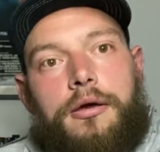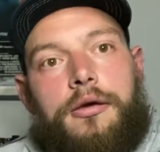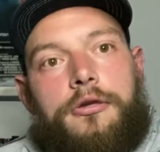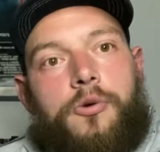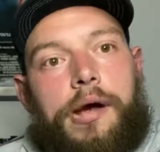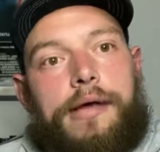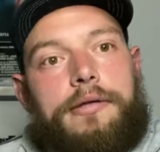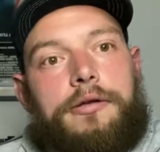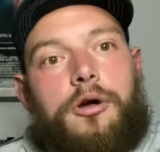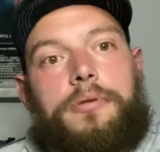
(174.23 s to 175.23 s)
So I ended
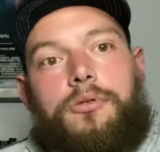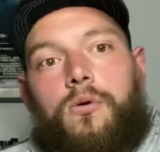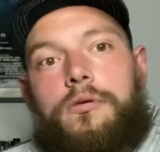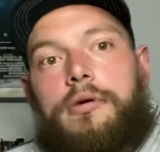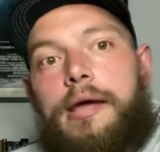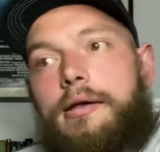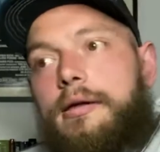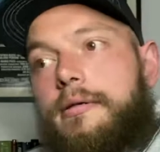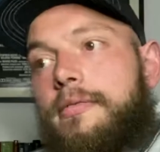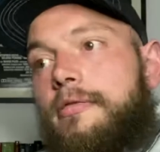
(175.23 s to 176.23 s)
up not
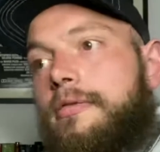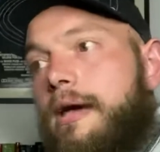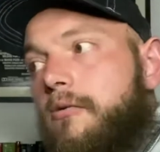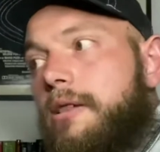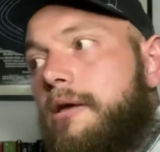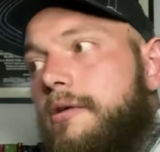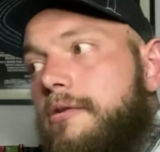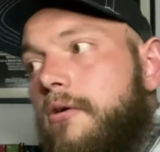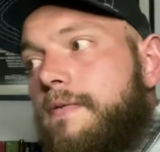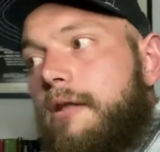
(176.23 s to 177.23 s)
getting that release
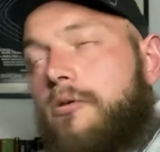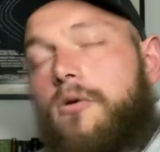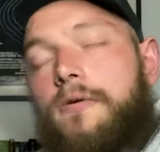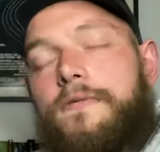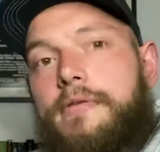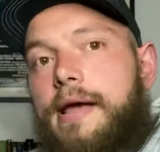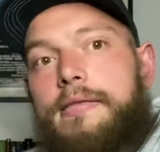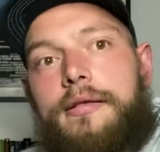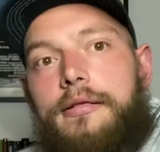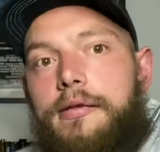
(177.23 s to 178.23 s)
of endorphins. I
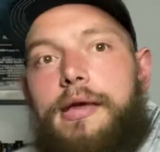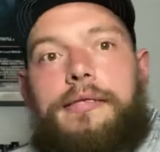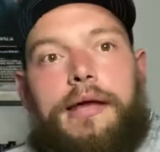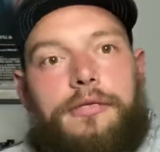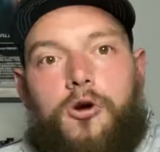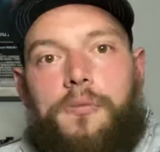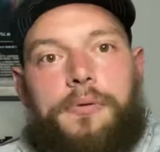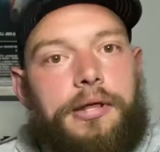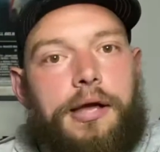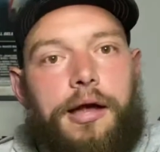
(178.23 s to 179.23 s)
didn't get that
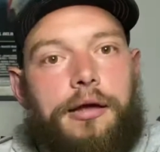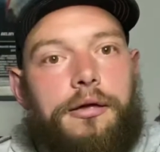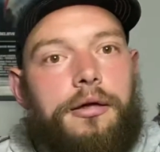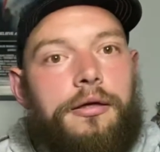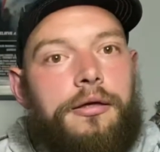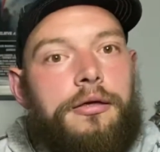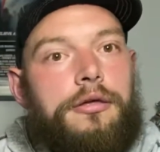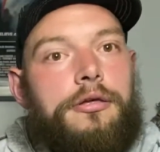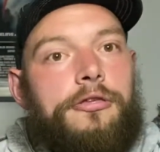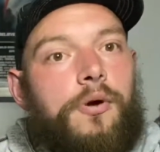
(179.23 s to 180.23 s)
dopamine high.
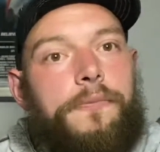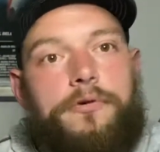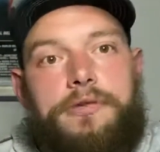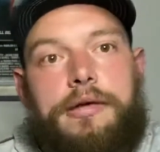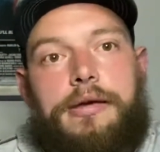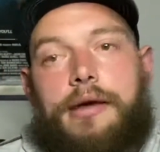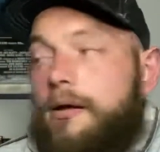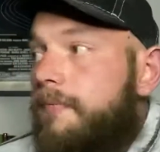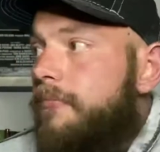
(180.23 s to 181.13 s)
So I was seeking